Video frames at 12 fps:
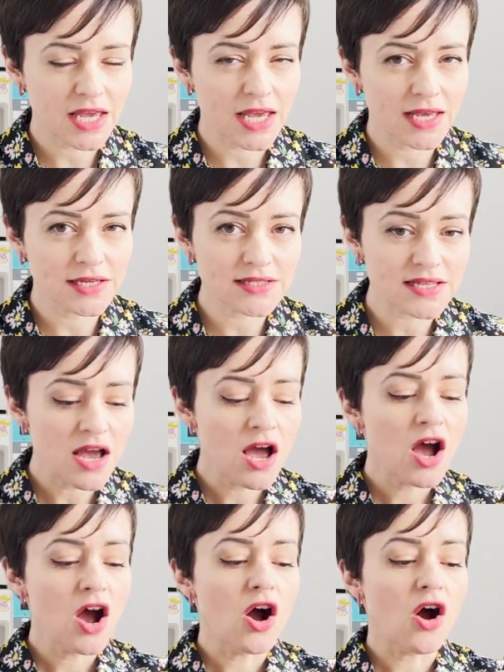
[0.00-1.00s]
is,
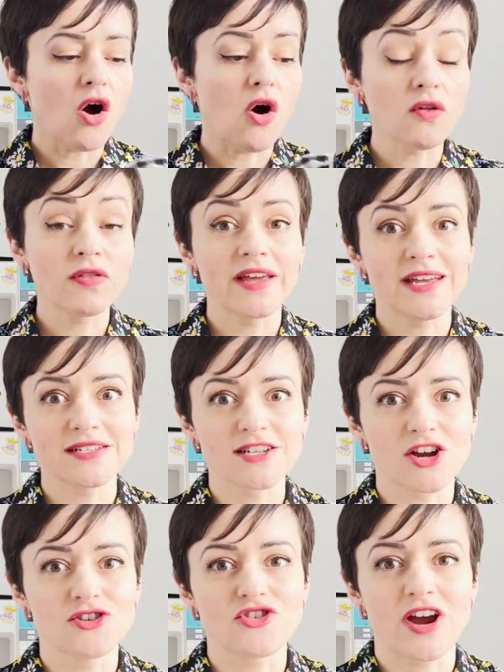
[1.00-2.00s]
on the Indigo
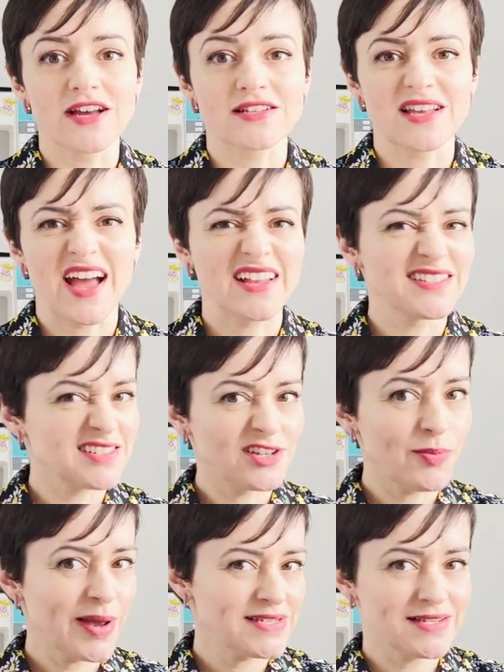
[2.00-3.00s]
dress, and you
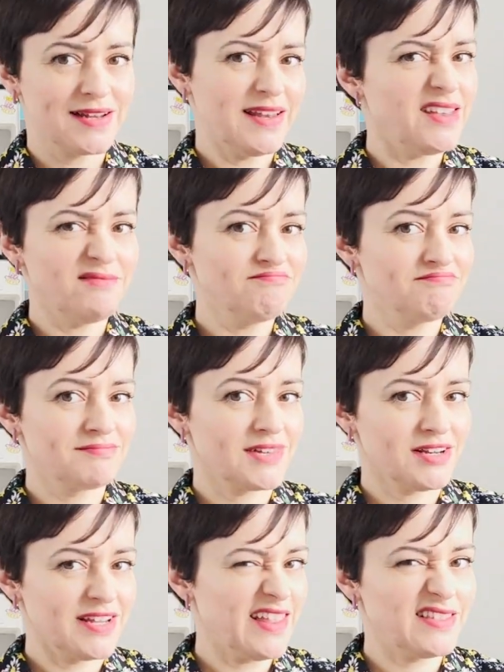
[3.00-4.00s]
basically kind of
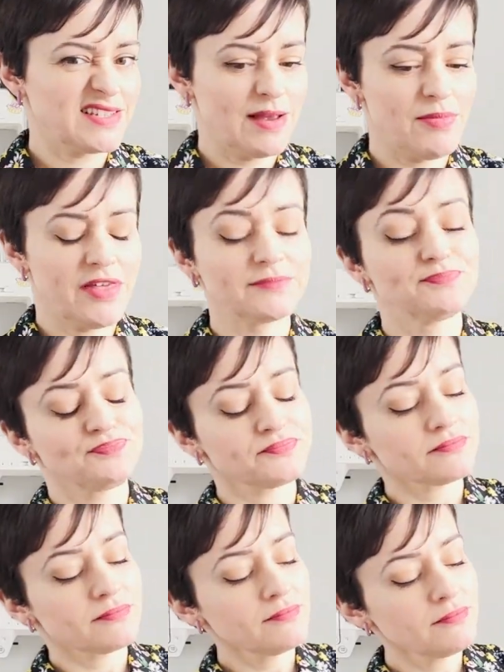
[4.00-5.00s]
get the same thing,
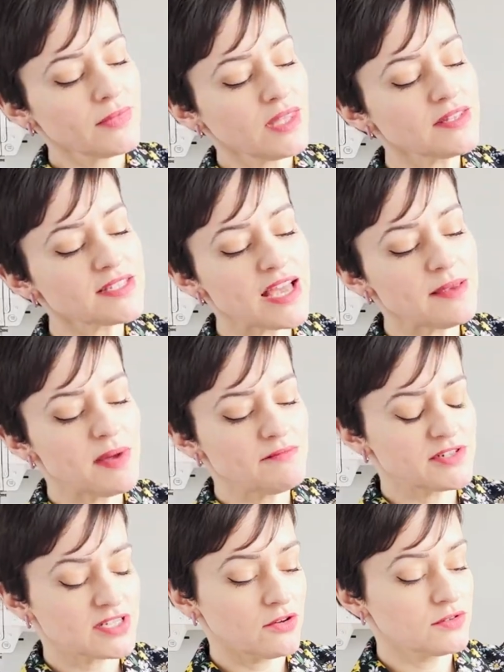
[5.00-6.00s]
the same end
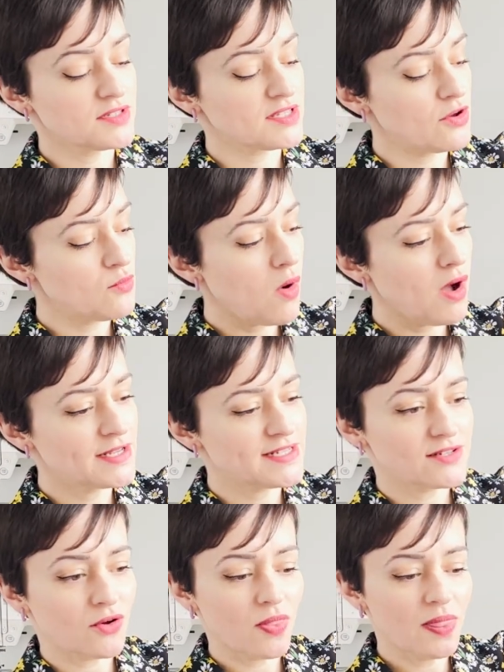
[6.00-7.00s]
result. So what I did
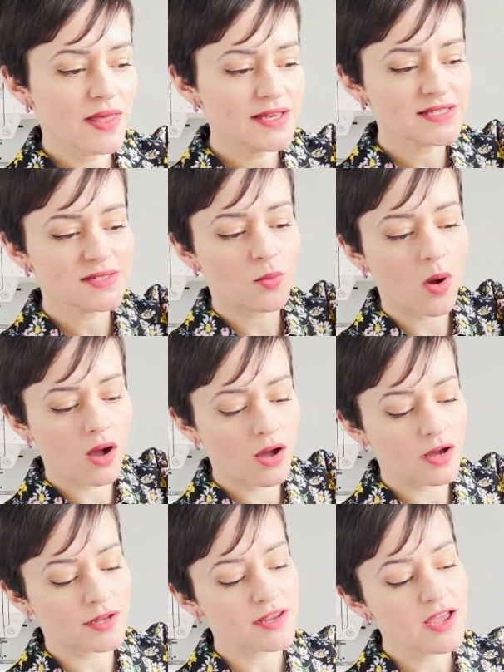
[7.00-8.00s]
on this
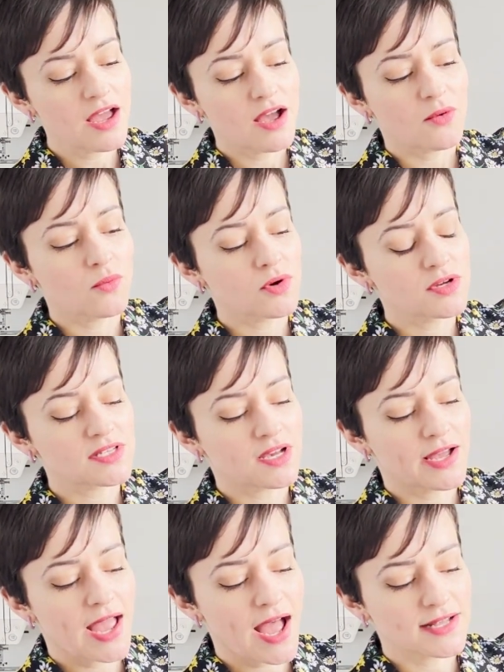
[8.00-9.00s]
one was I
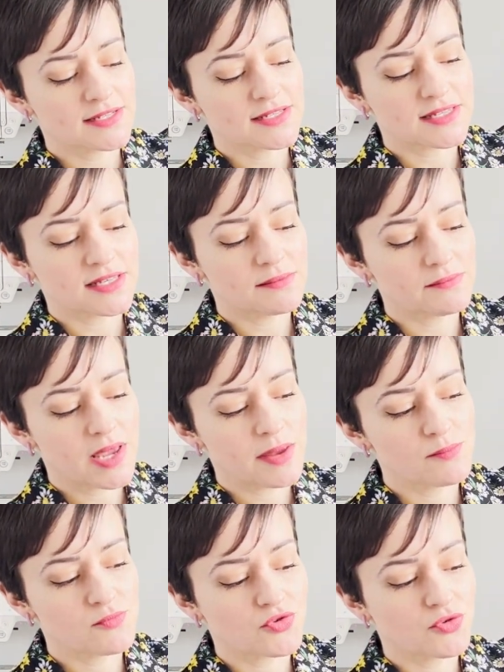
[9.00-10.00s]
added some
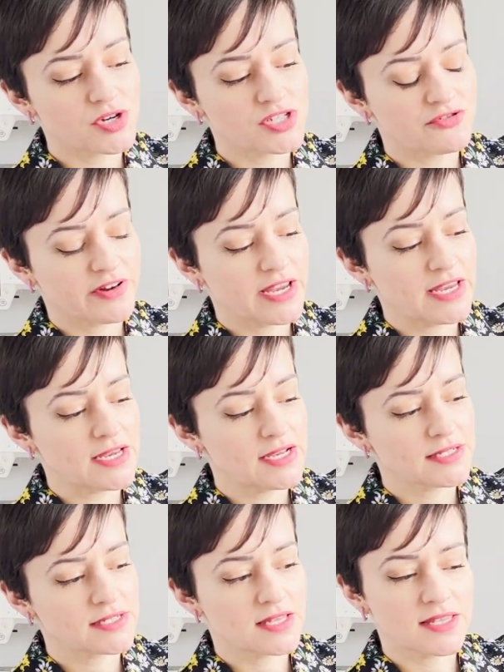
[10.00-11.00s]
embroidery
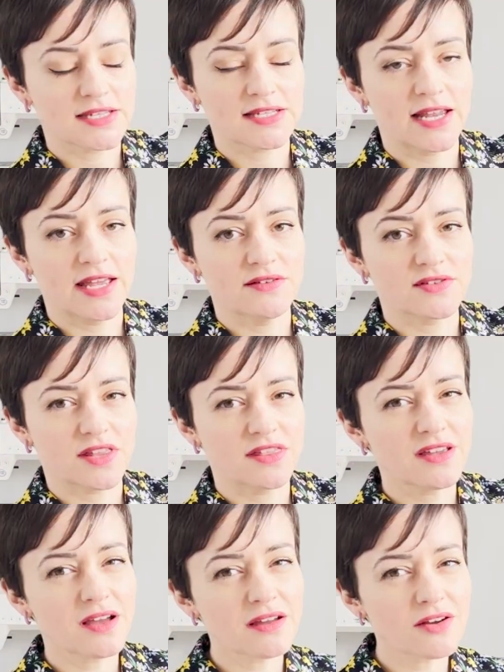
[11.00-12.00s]
to the sleeves. I think
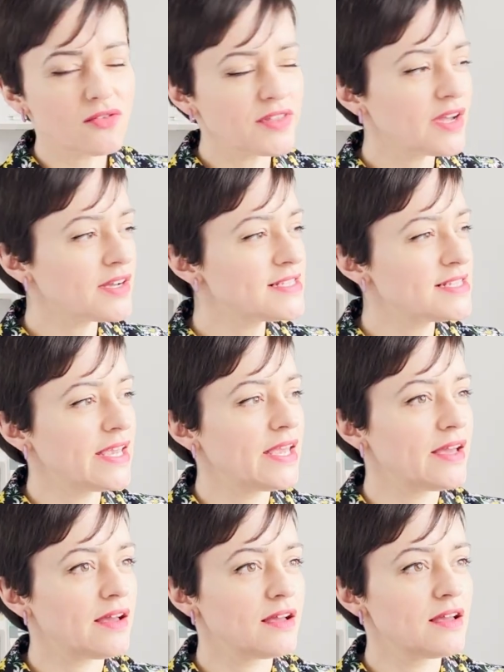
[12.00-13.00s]
I got the
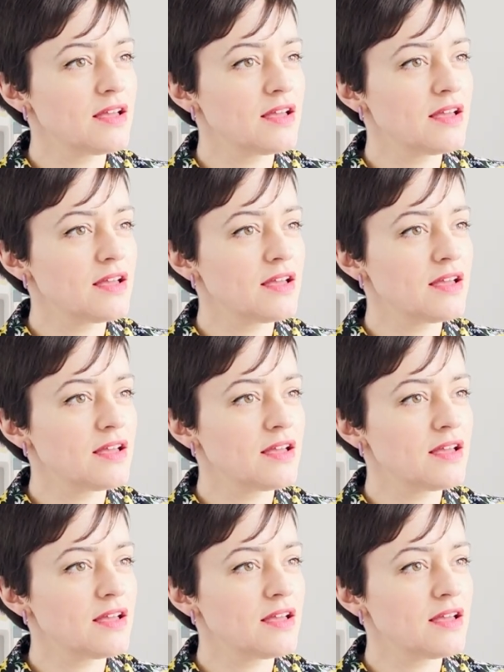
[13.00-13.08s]
idea